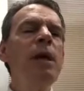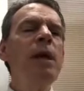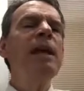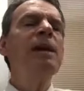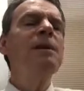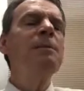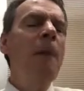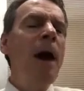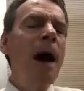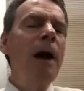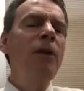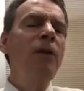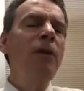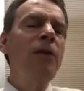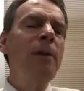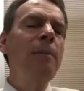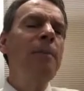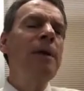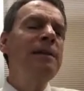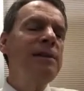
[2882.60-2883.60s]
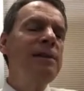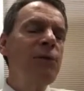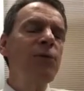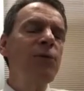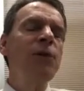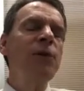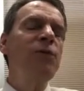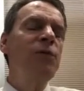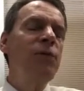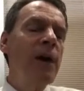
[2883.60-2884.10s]
can model them at
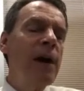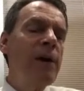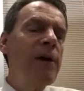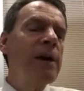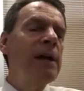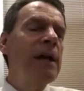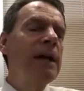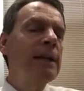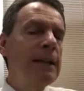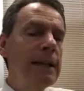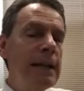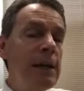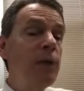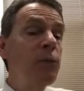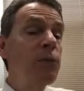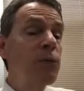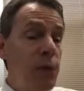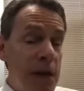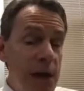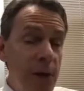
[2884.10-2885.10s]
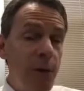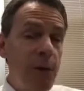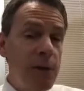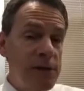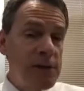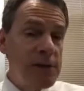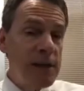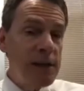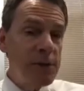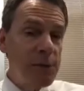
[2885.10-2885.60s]
different variant allele
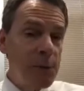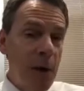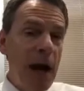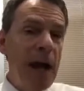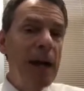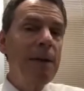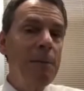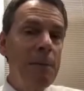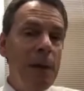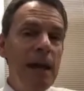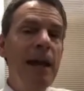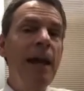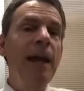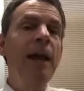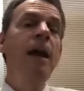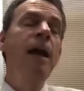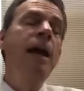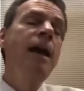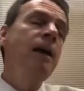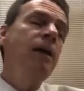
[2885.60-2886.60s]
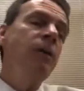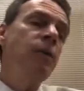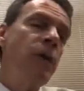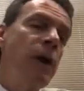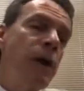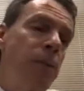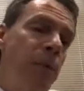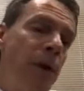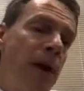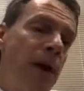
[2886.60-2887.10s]
frequencies, right? Meaning
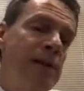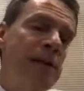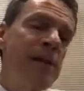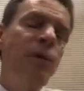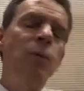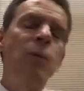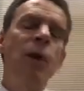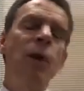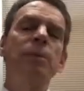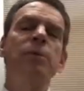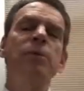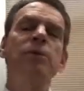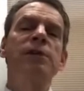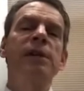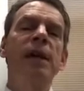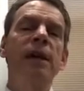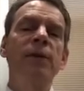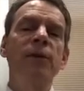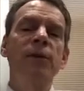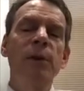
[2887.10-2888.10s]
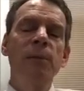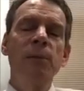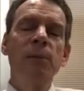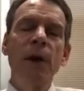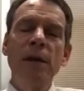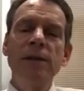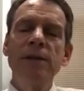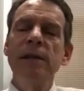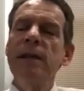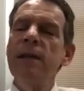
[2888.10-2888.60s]
they're present at 1% or they're
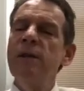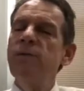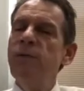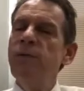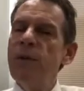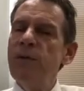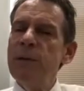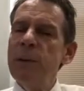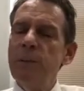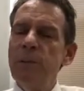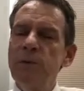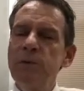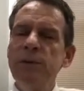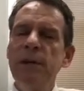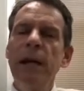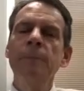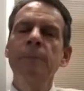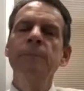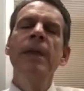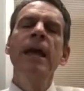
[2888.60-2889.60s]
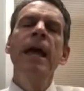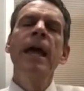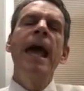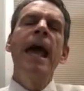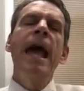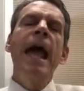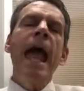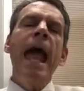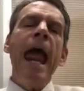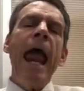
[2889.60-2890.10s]
present at 50%.
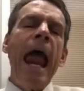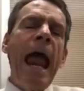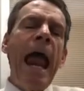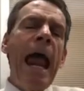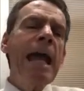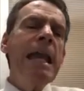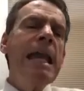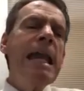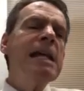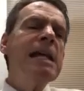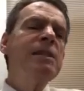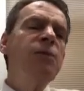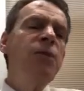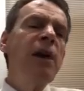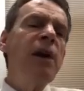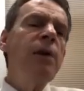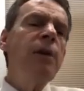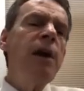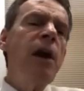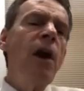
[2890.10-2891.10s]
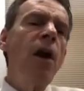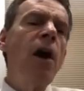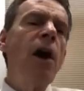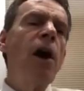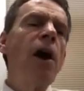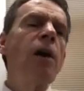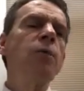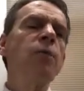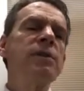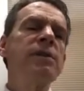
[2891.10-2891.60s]
And it's very
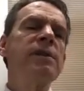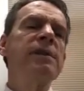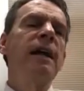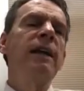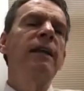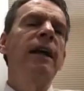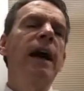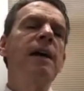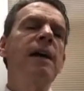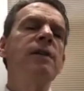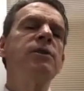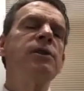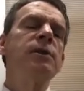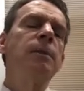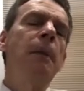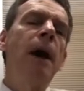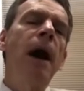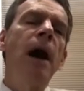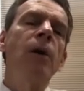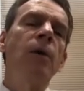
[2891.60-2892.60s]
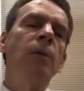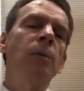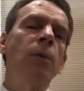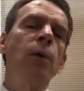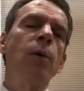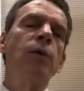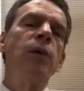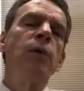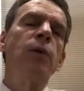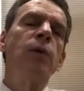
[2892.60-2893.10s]
hard with cell lines to model
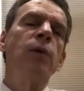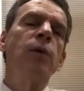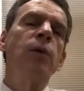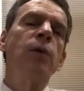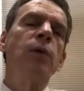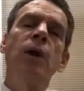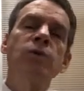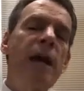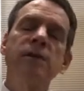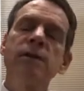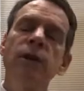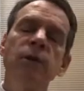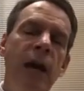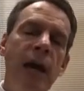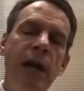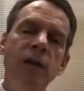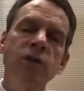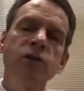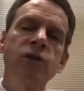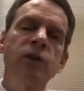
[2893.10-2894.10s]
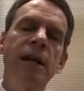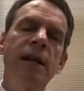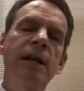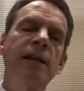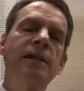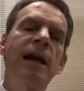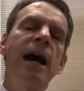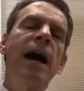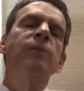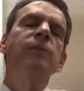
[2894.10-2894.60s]
more than one translocation
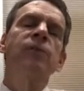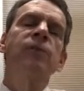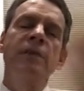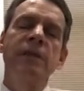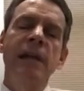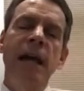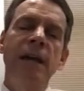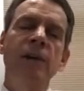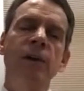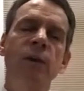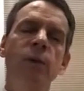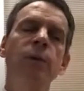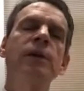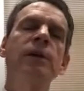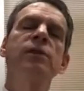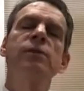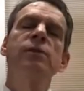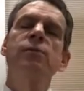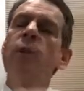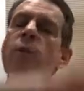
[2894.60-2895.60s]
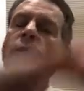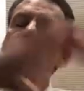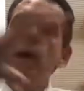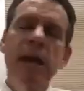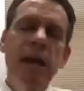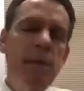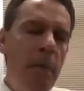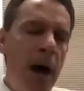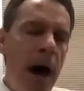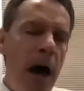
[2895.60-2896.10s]
at a time for technical reasons, but we
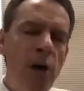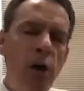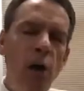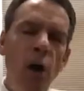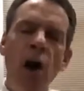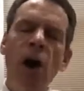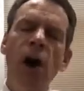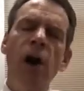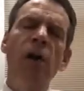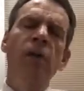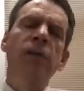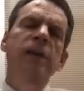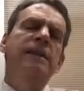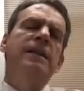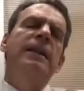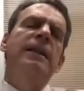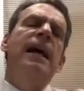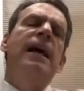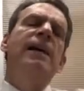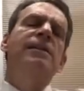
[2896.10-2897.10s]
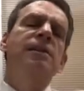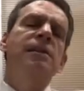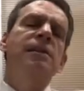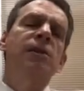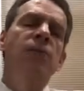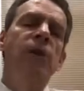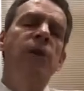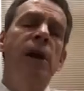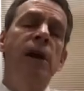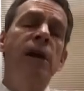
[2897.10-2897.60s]
can model all these classes
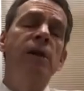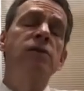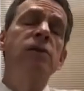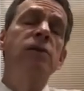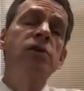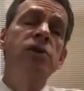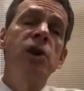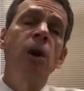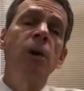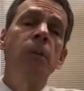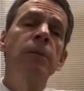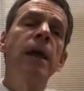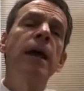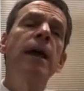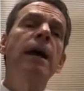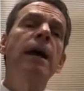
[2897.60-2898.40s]
of variants. So